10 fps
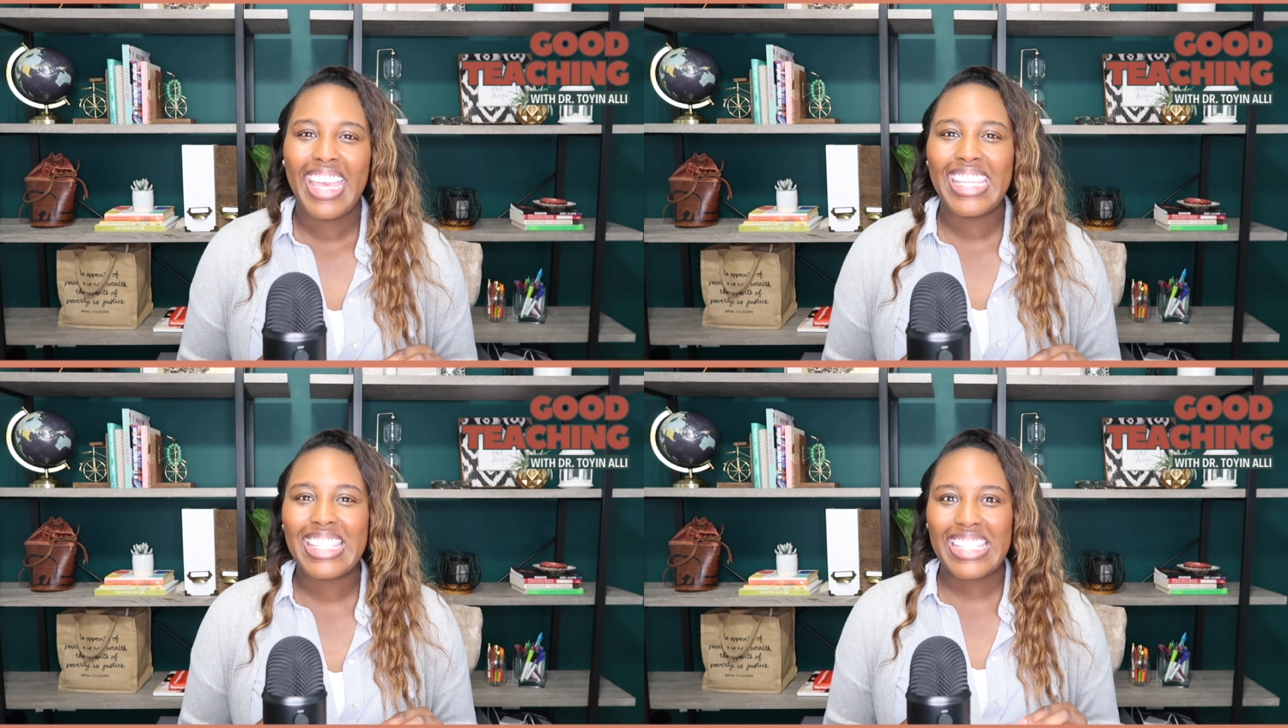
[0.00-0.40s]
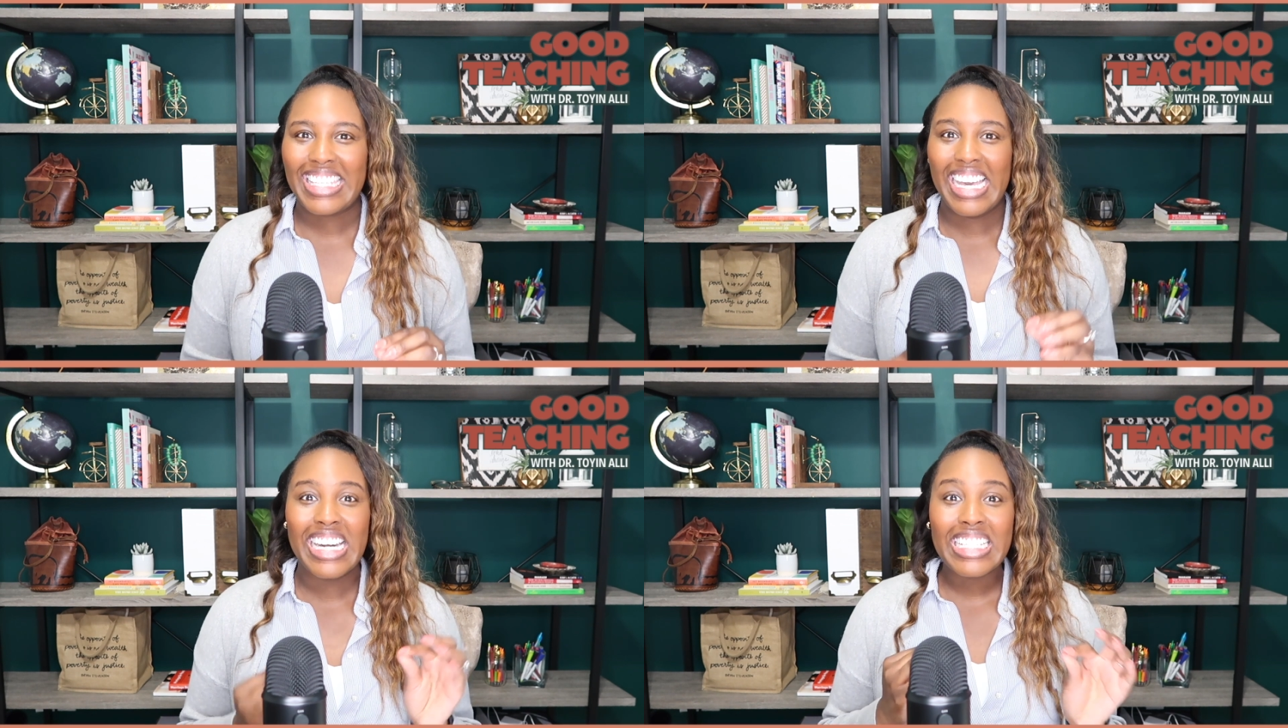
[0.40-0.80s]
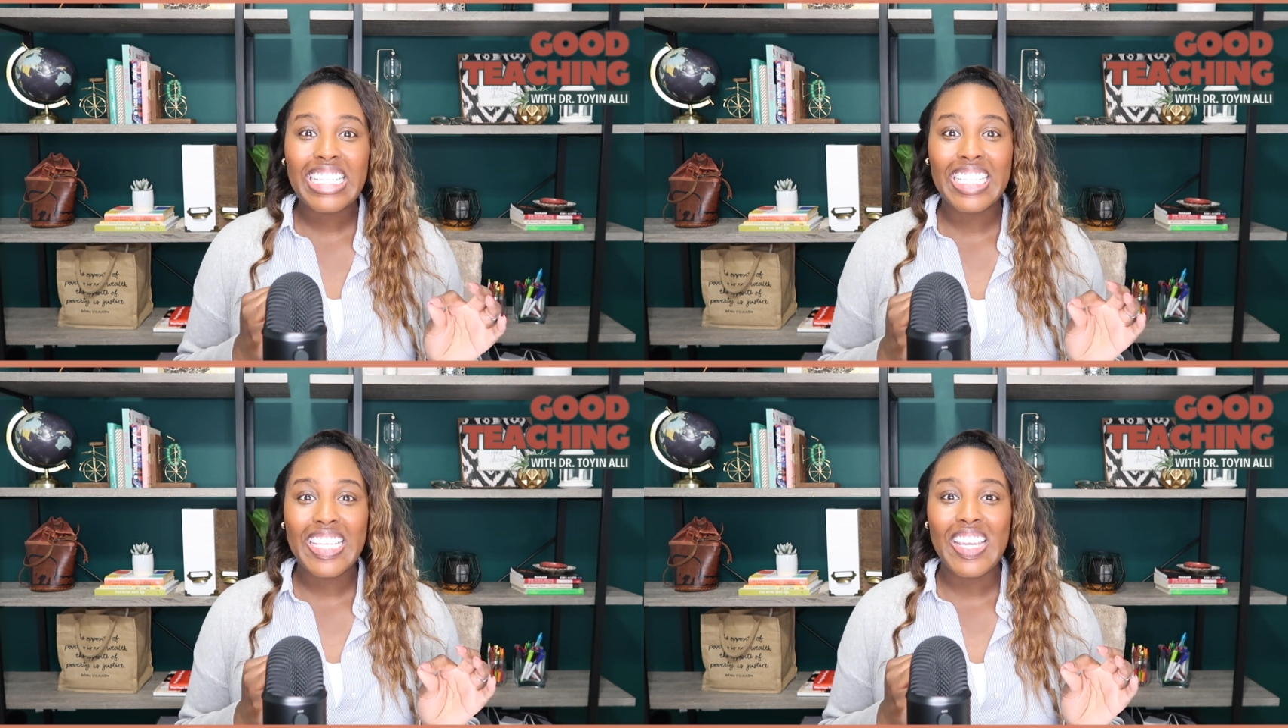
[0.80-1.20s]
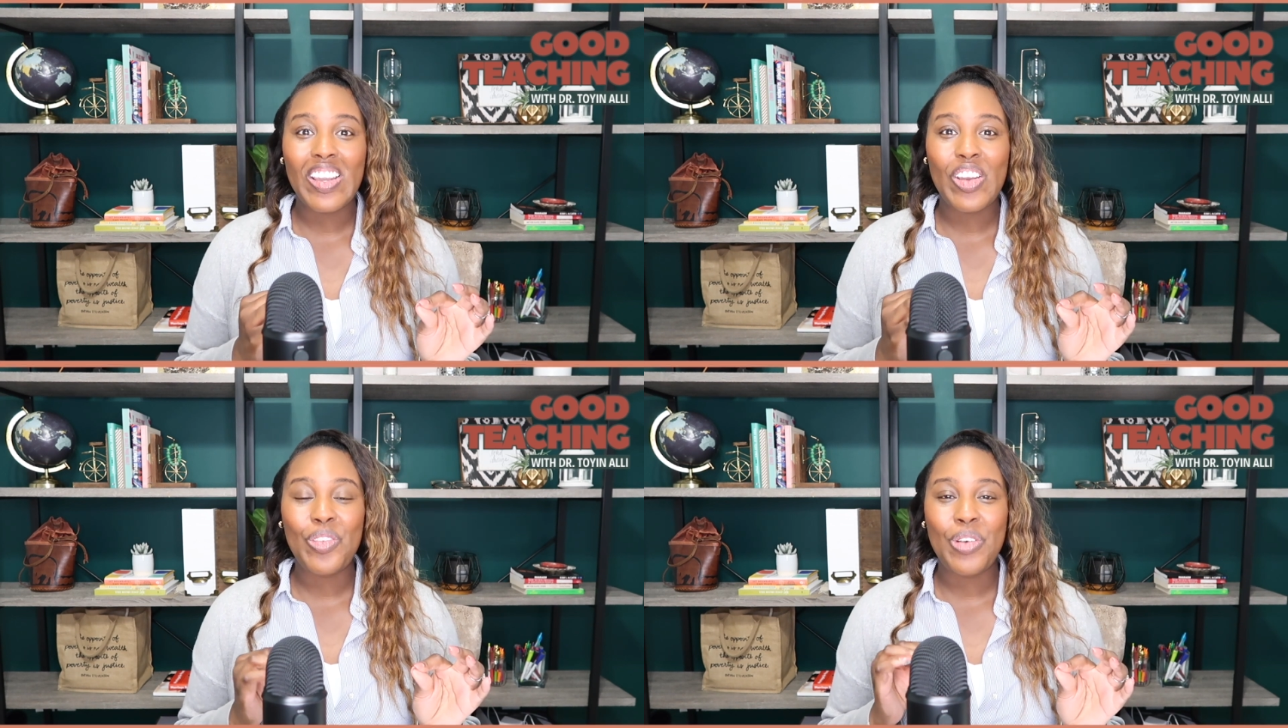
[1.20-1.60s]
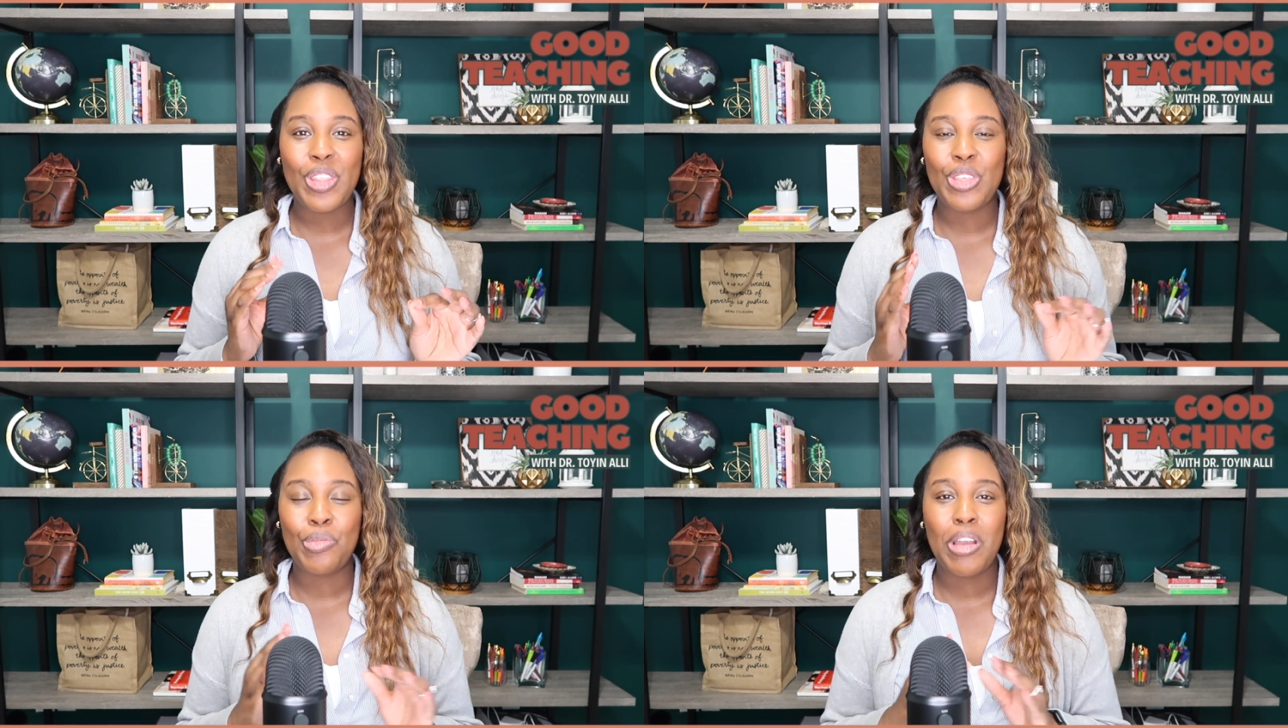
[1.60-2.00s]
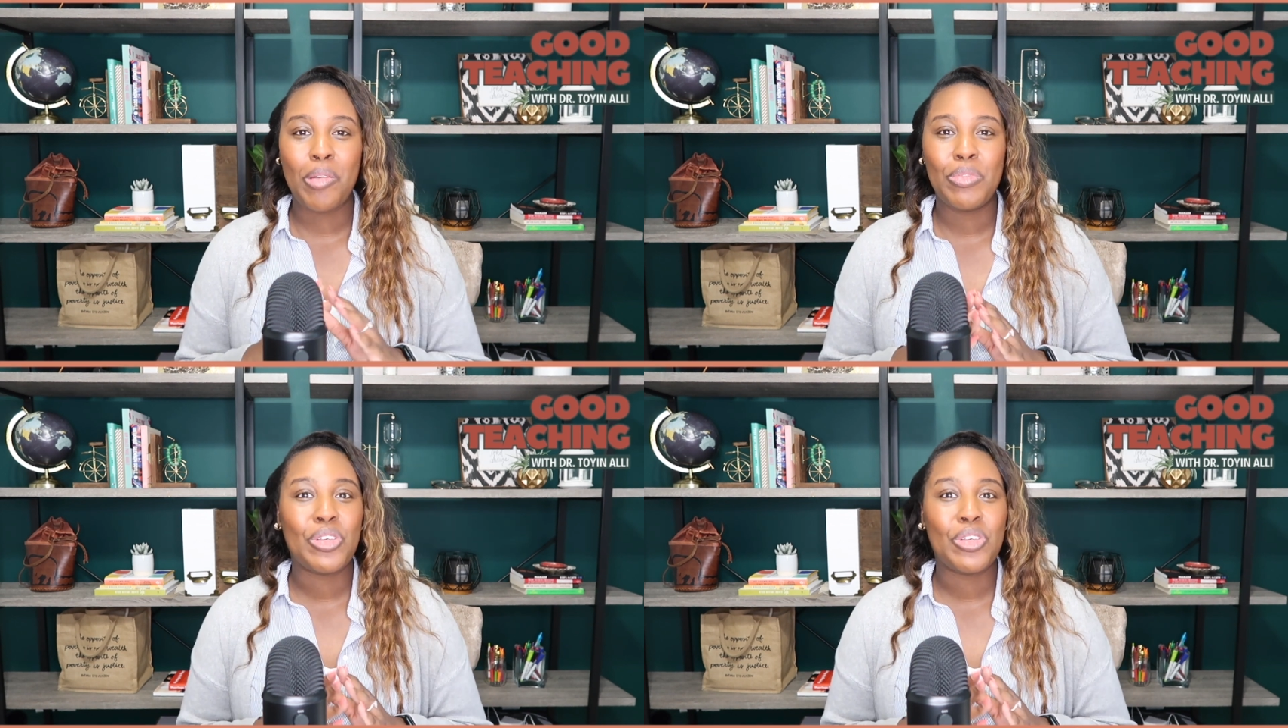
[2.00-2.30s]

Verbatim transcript: it's unclear whether the problem